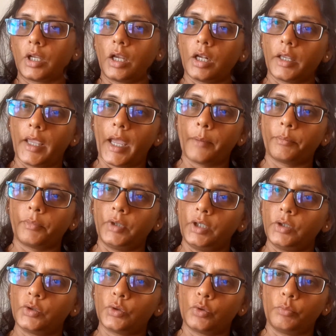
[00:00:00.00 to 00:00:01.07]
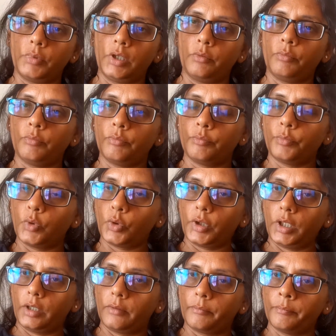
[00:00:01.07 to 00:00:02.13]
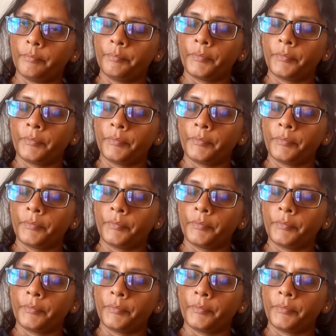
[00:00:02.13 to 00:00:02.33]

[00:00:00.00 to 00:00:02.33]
a gap needs to be put in.